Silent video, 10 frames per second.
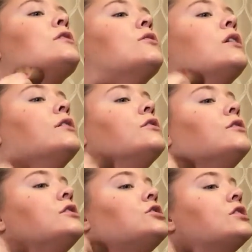going to go under
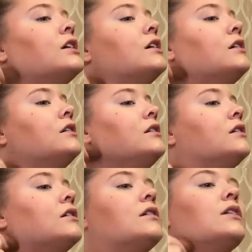the chin
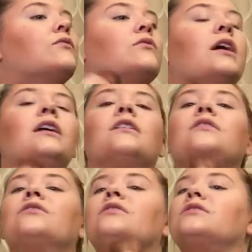and right
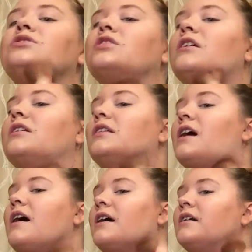under the
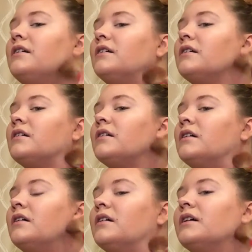jawline.
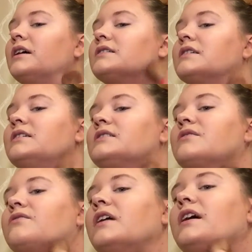It's going to
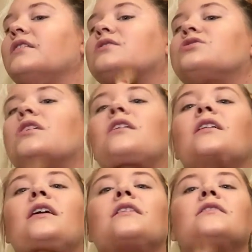define the
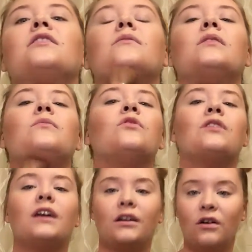jawline a little bit
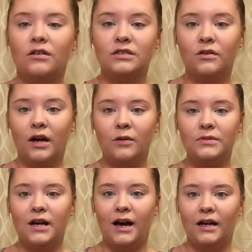more and also help
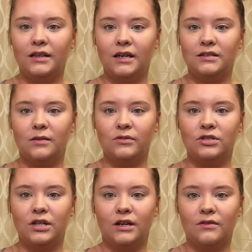to hide that double
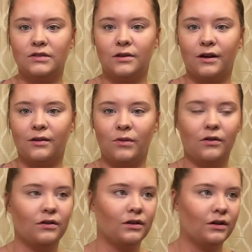chin I was talking
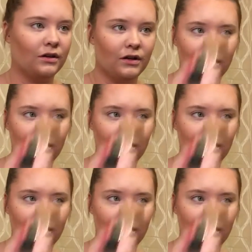about earlier.